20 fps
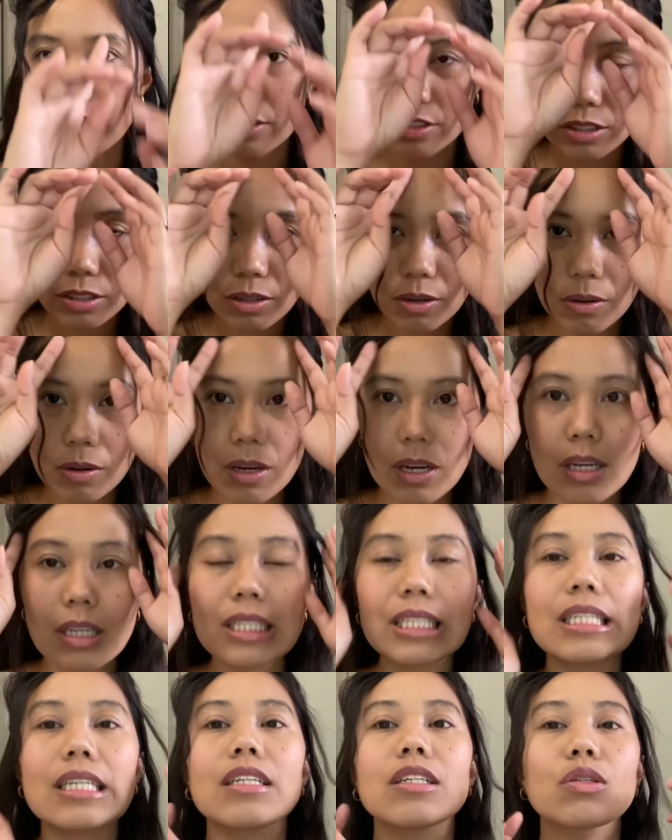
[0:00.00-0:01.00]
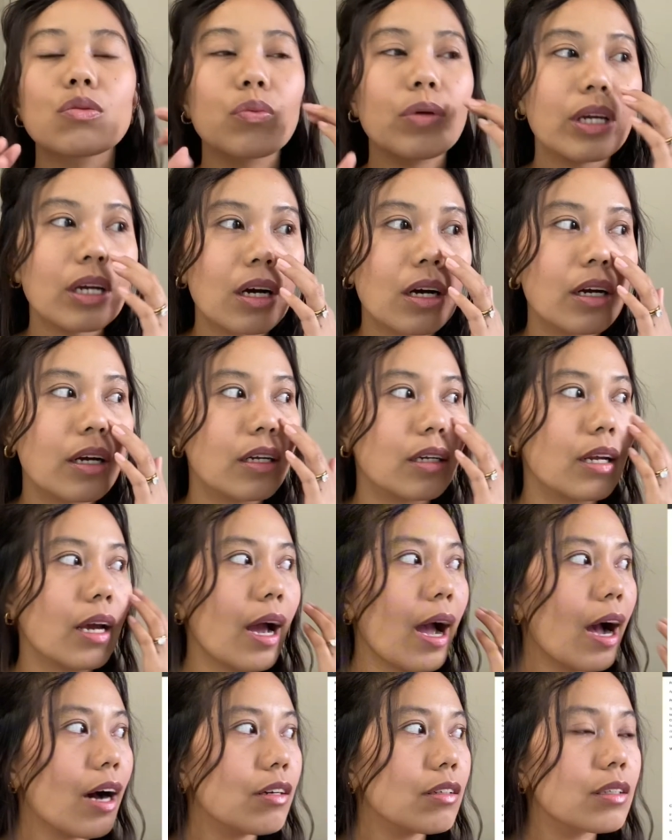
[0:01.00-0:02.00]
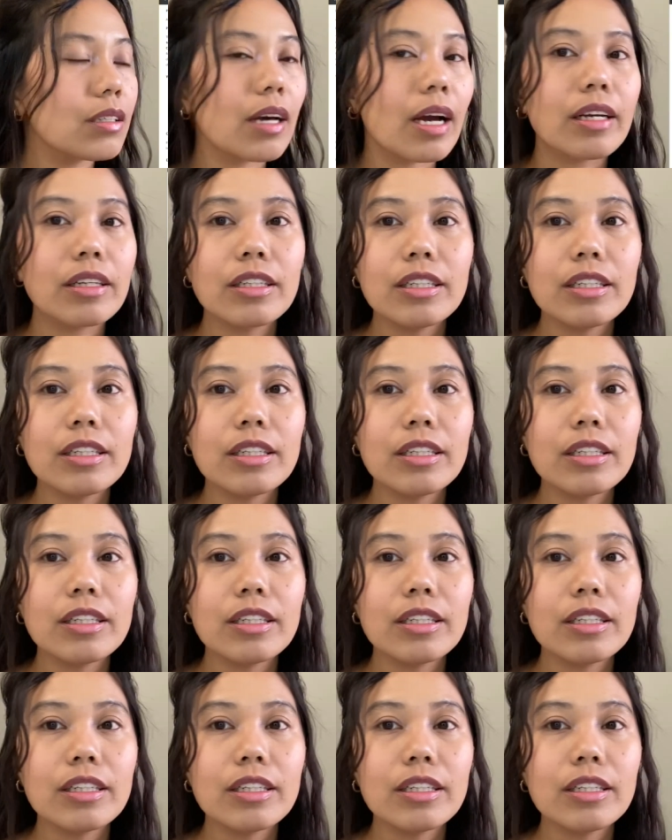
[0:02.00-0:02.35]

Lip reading: So since we are in the outside,